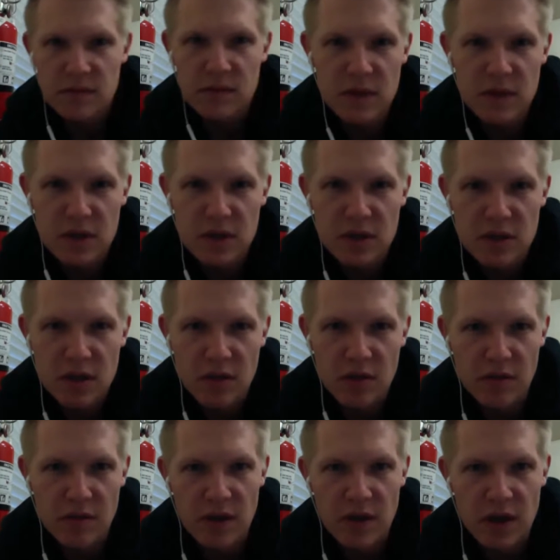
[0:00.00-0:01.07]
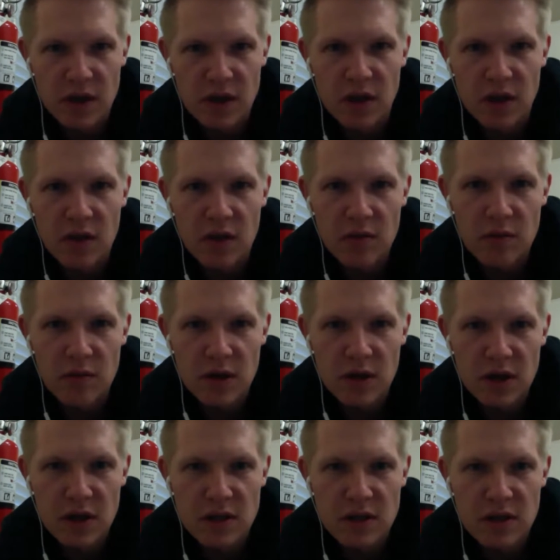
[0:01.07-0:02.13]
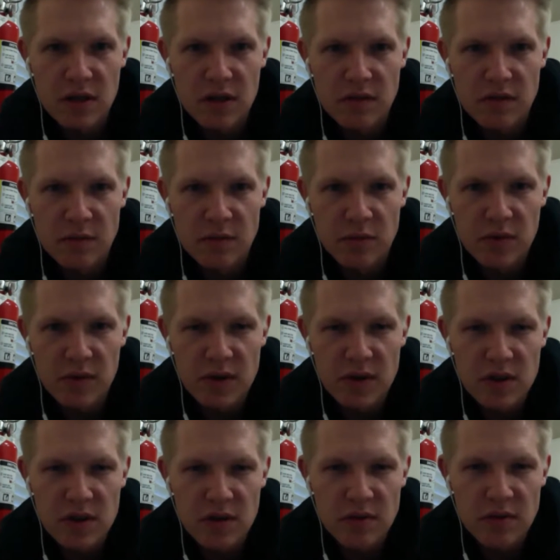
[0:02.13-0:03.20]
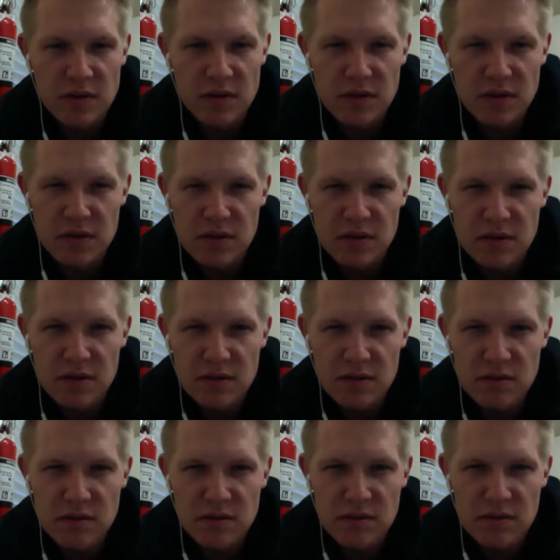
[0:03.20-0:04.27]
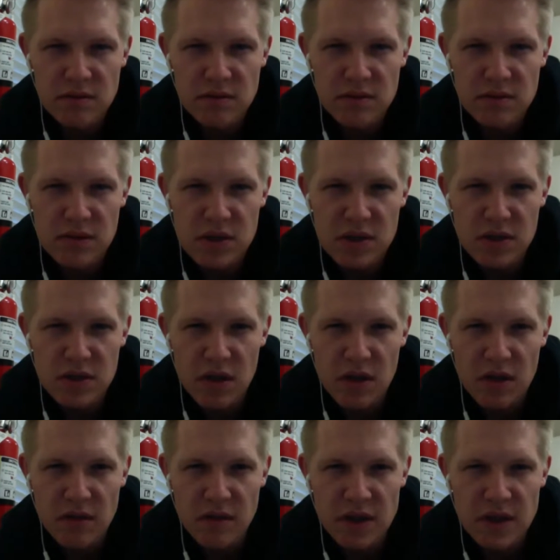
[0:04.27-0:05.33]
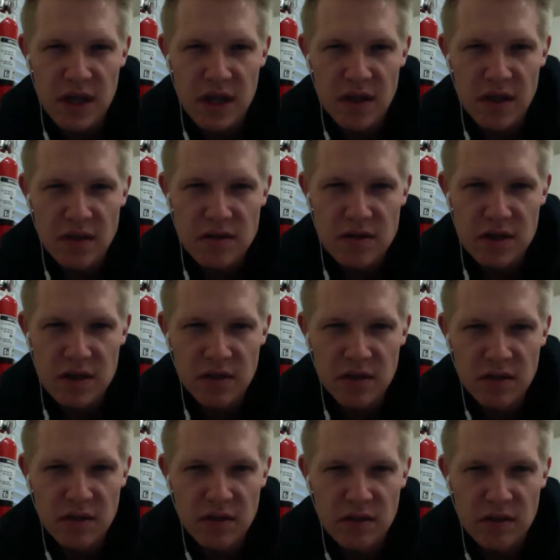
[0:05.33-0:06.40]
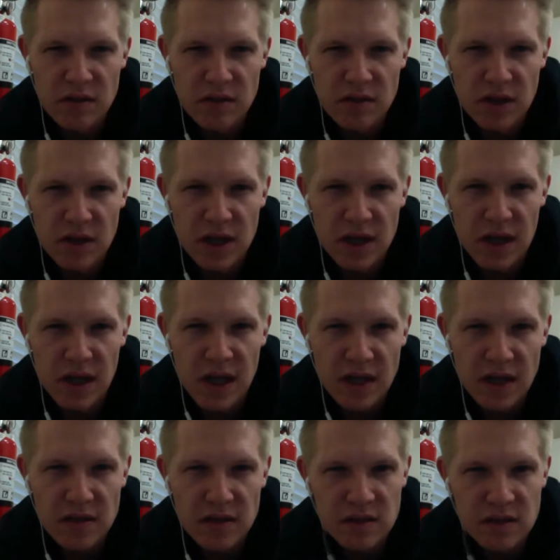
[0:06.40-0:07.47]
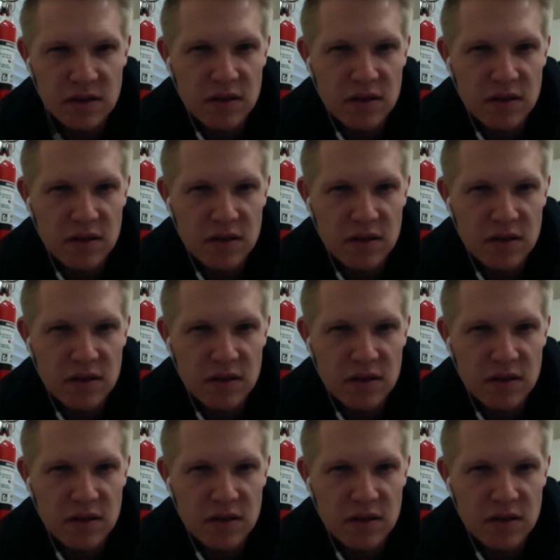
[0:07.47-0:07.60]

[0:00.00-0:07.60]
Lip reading: just like we've done in the homework and stuff, you pretty much almost solve it down till you hit x.